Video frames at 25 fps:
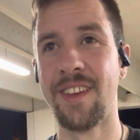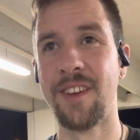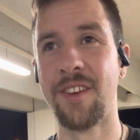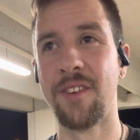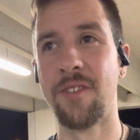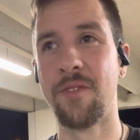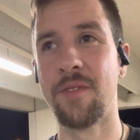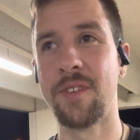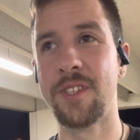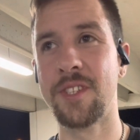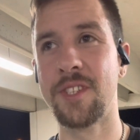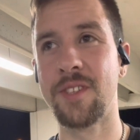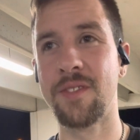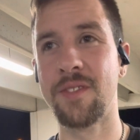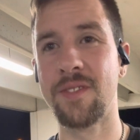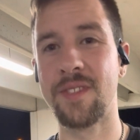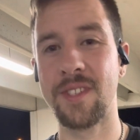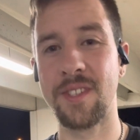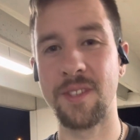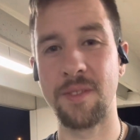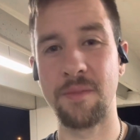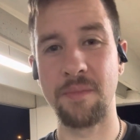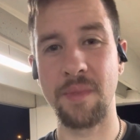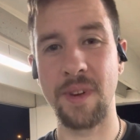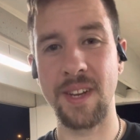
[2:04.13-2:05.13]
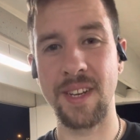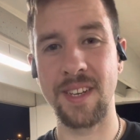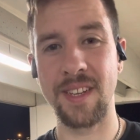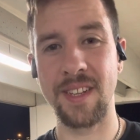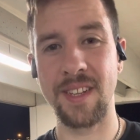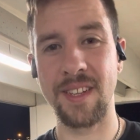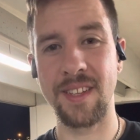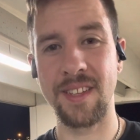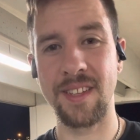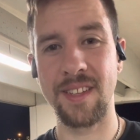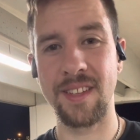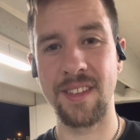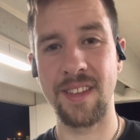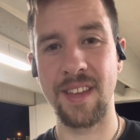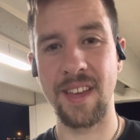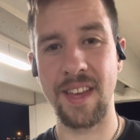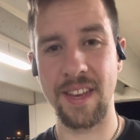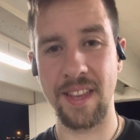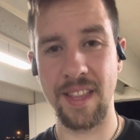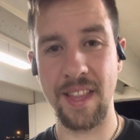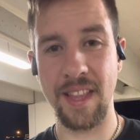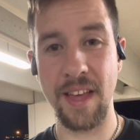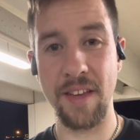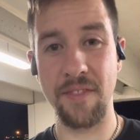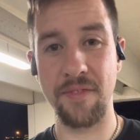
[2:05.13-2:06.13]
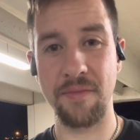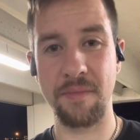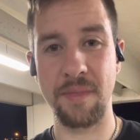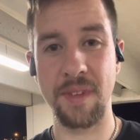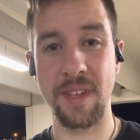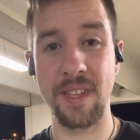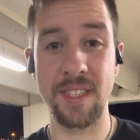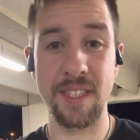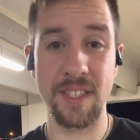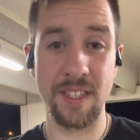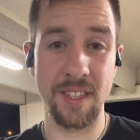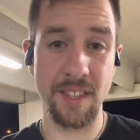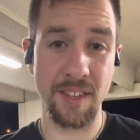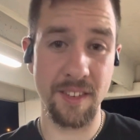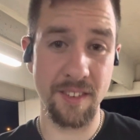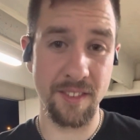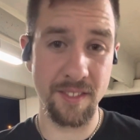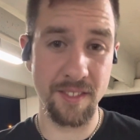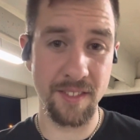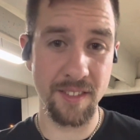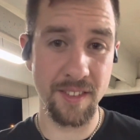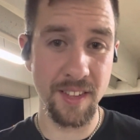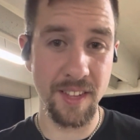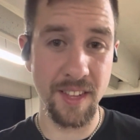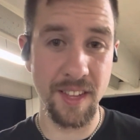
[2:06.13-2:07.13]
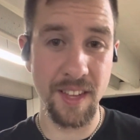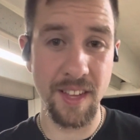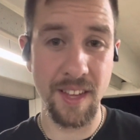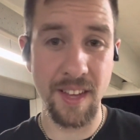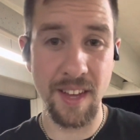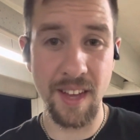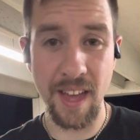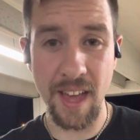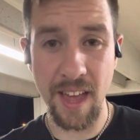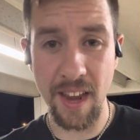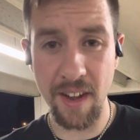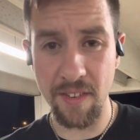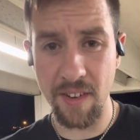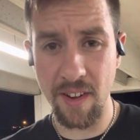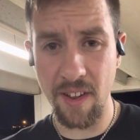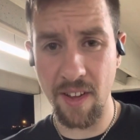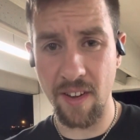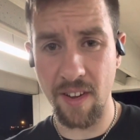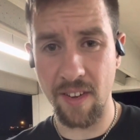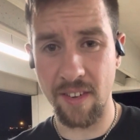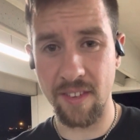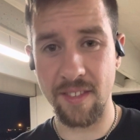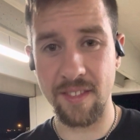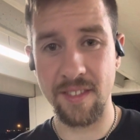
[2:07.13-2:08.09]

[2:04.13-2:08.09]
when she was still pregnant and left me. So I don't know.